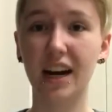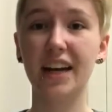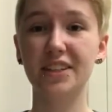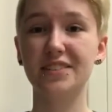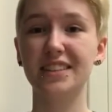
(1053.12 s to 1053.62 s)

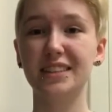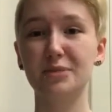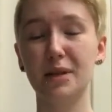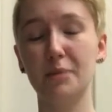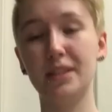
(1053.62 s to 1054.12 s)
I've seen
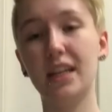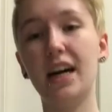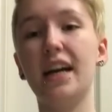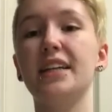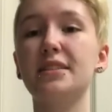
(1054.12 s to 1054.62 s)
this probably a
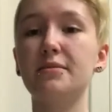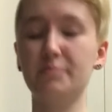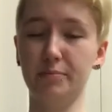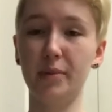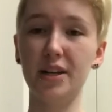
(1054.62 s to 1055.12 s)
lot, I
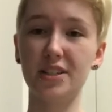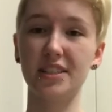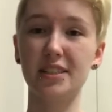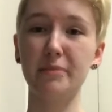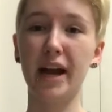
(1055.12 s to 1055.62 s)
punch
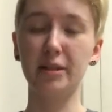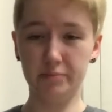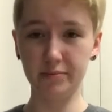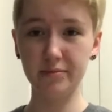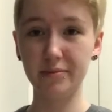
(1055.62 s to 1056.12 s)
and smack
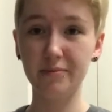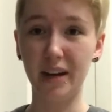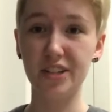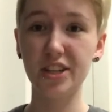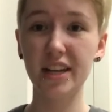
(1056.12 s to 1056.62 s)

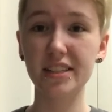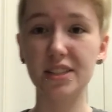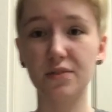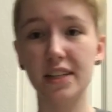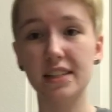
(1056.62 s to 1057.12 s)
my
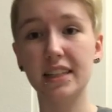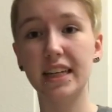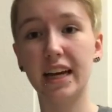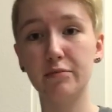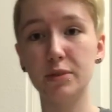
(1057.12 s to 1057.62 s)
chest.
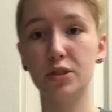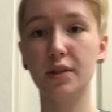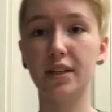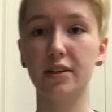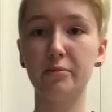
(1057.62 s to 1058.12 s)
Recently I've been
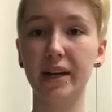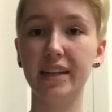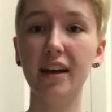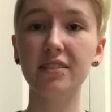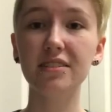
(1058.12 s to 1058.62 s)
doing it with my
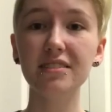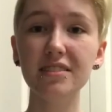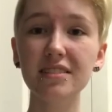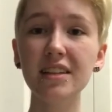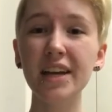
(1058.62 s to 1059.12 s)

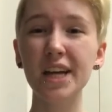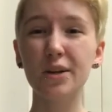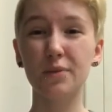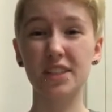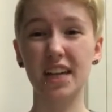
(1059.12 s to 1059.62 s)
knuckles,
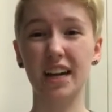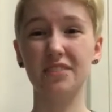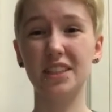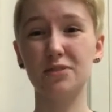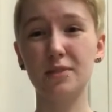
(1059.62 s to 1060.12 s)
which kind
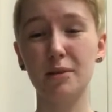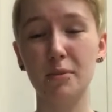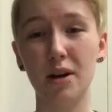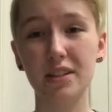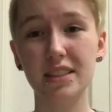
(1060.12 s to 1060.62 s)
of leaves red
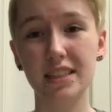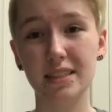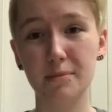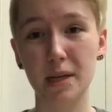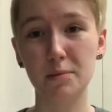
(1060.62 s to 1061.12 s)
marks and
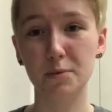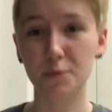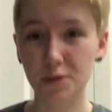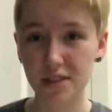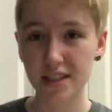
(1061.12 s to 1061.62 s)
sometimes
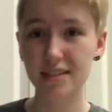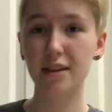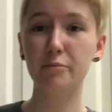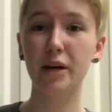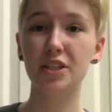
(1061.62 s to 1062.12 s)
bruises
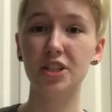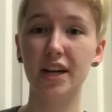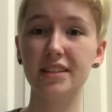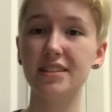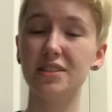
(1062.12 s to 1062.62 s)
on my
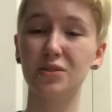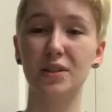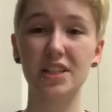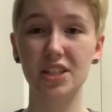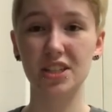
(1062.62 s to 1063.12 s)
chest,
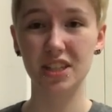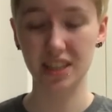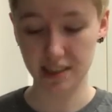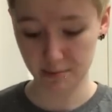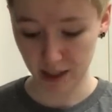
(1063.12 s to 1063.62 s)
which
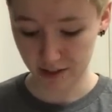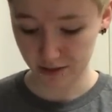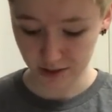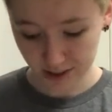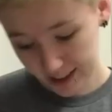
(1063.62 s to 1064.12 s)
is
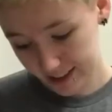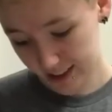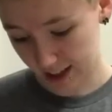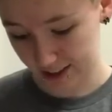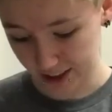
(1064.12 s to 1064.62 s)
painful and
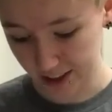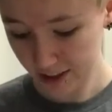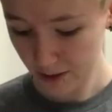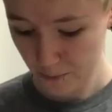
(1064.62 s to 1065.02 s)
not good.